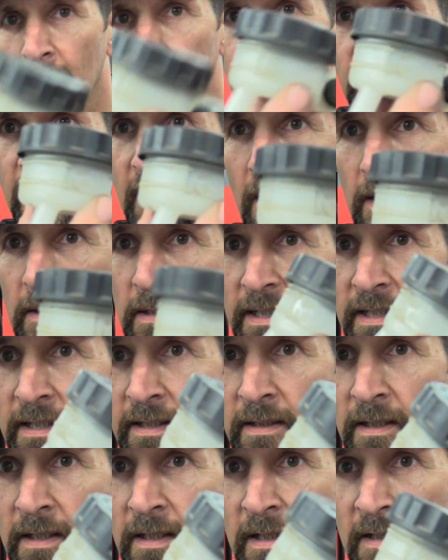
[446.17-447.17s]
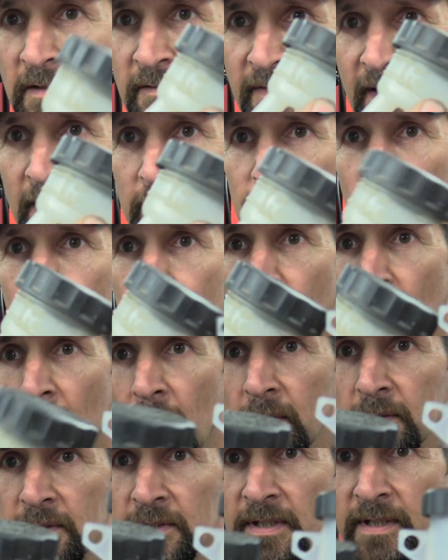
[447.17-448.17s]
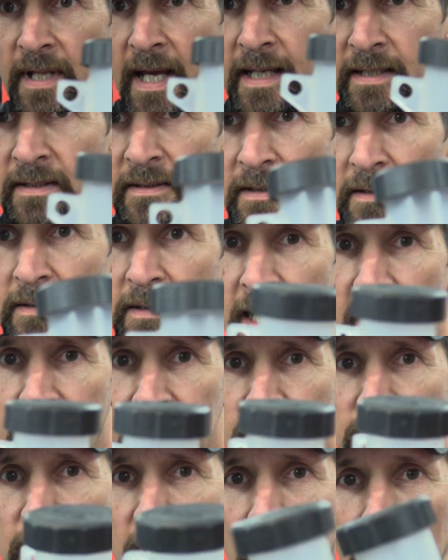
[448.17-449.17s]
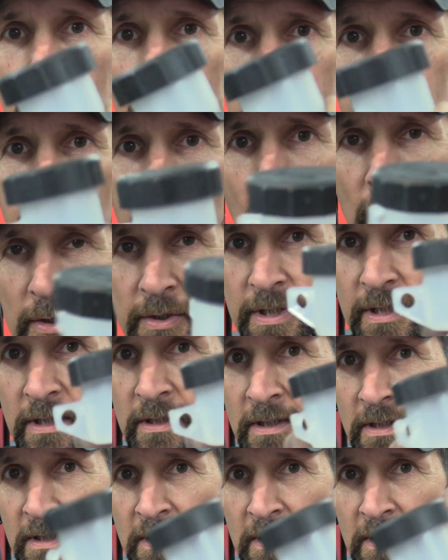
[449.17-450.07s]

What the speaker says: big ugly factory pot to that little HEL pot.